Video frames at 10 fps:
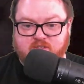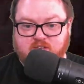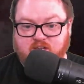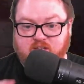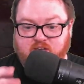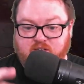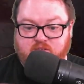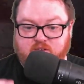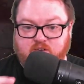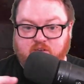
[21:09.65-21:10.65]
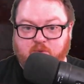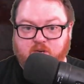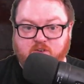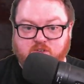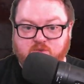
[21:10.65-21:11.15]
and then you put your
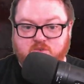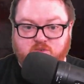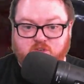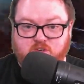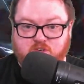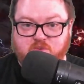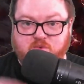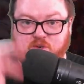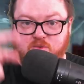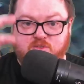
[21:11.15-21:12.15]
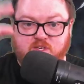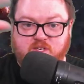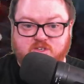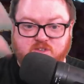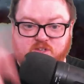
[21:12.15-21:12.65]
two runes in each
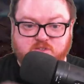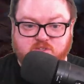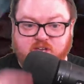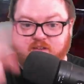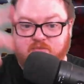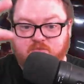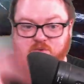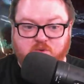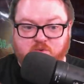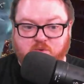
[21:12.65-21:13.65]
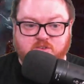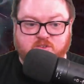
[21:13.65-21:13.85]
of those, then you have 2 rune words.